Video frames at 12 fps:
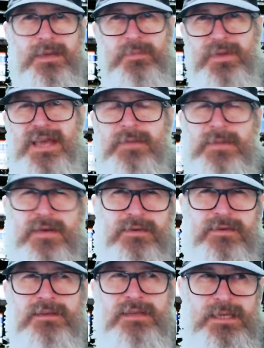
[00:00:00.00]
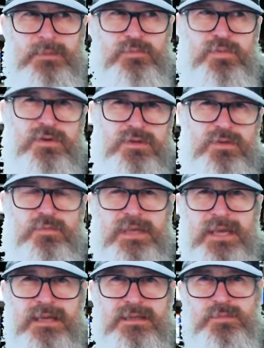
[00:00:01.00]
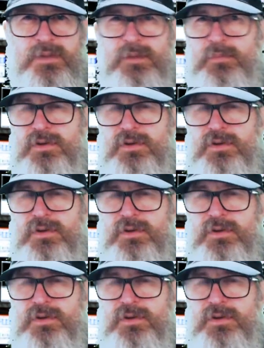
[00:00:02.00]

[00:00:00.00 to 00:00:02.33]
It became evident that he possibly had a split